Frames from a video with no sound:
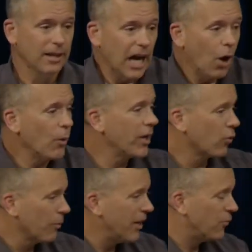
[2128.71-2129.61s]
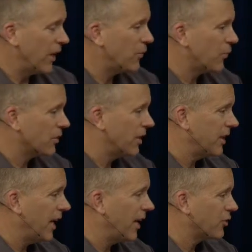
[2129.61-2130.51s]
How are we going to remain faithful to
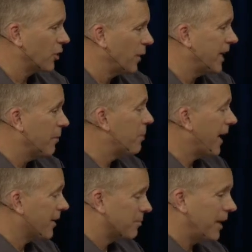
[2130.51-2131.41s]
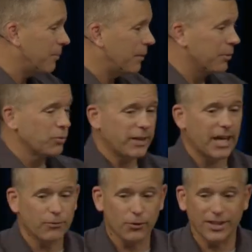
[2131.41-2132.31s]
the end so that we can impact as many people as we
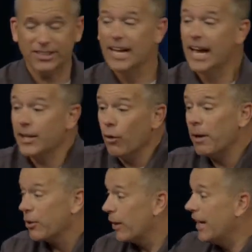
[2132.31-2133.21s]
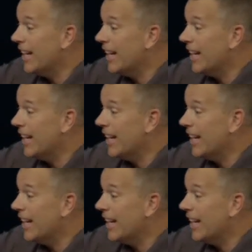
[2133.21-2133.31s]
can for Christ? And oh, by the way,